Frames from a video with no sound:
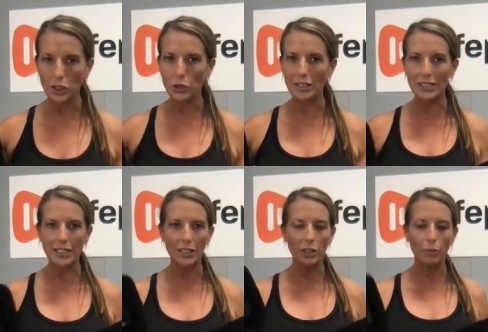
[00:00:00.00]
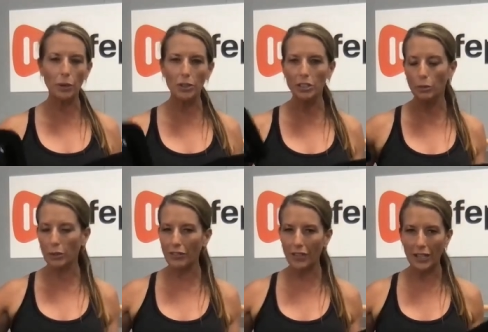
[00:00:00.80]
you can stick in your purse, your
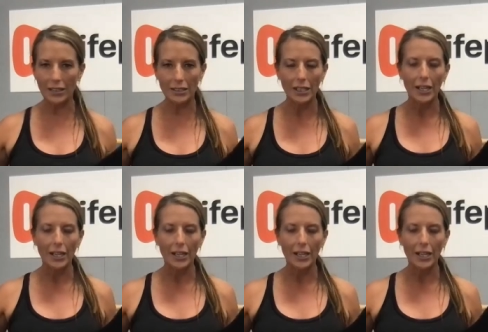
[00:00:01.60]
briefcase,